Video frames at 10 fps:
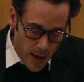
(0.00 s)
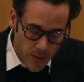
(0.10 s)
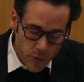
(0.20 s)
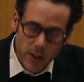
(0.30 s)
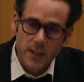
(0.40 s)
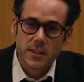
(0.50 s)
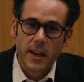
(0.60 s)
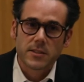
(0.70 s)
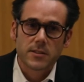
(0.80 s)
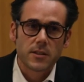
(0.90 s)
And the trickiest
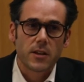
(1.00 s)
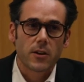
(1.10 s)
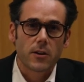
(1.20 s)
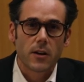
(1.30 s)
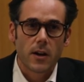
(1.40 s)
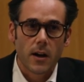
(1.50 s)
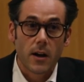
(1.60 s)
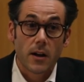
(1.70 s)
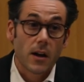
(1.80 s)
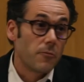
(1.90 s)
cases here
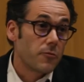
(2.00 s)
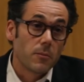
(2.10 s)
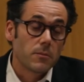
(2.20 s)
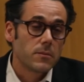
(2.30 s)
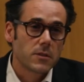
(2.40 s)
come from